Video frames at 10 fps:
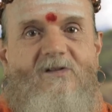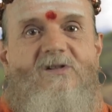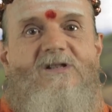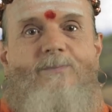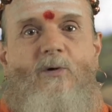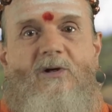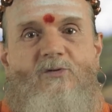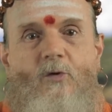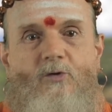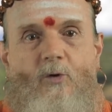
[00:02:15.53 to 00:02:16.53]

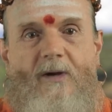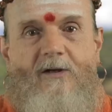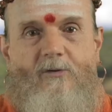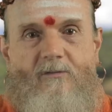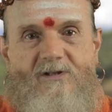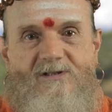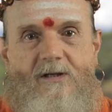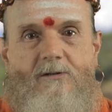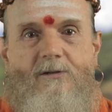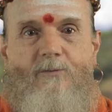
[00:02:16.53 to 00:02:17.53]
Spiritual Director of the Center